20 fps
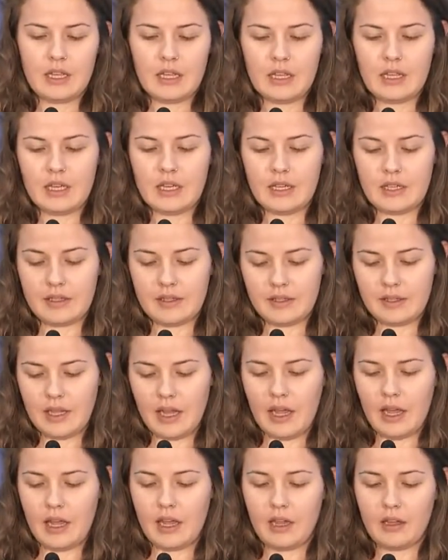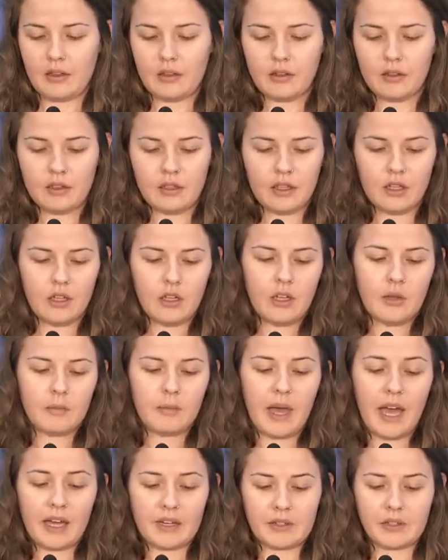He is a
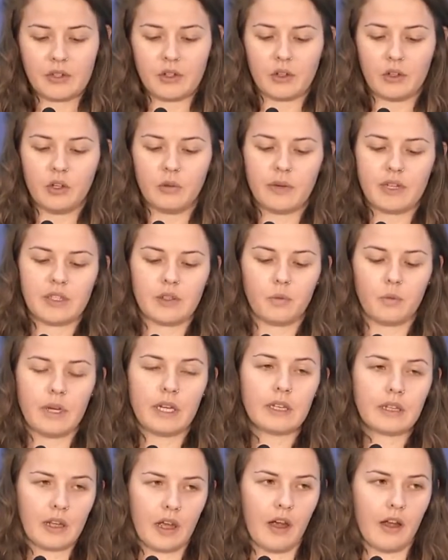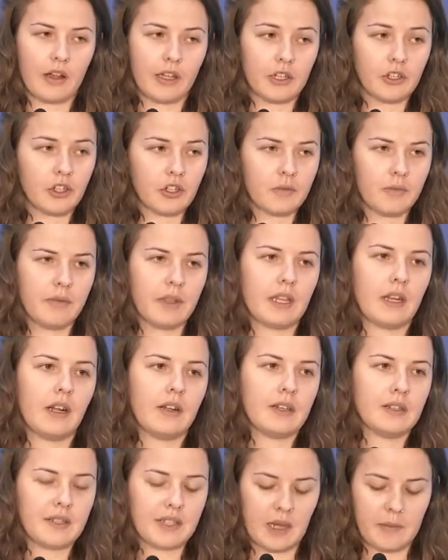pastor who went to Wheaton College, then
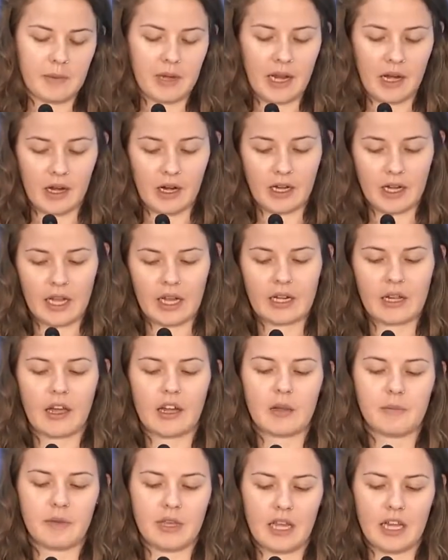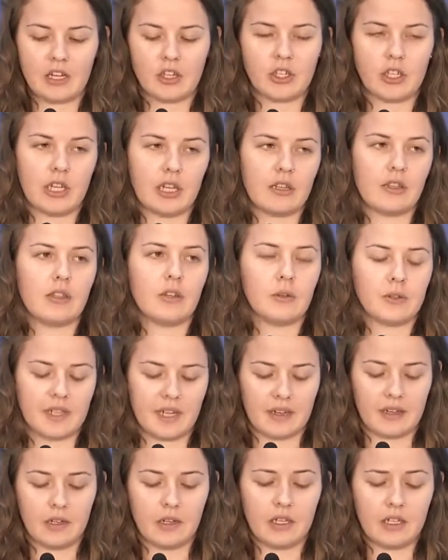on to seminary, and got a PhD in New,
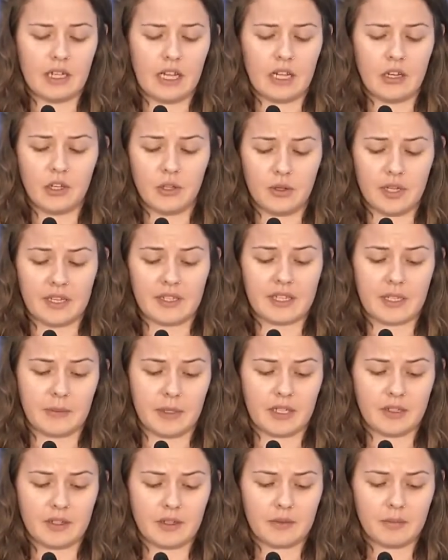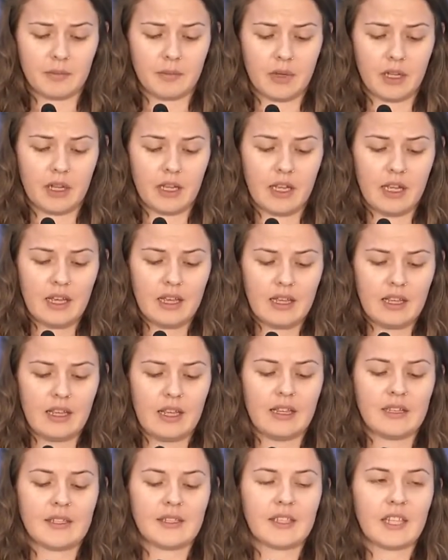in, in New Testament.
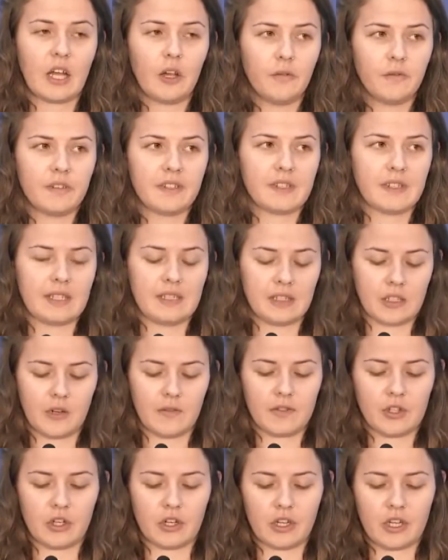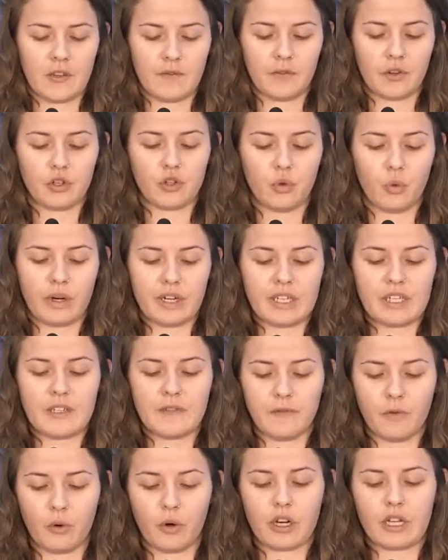He has selflessly served Turkey for
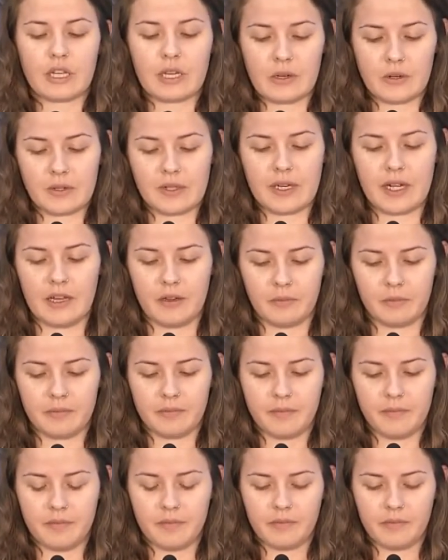24 years now,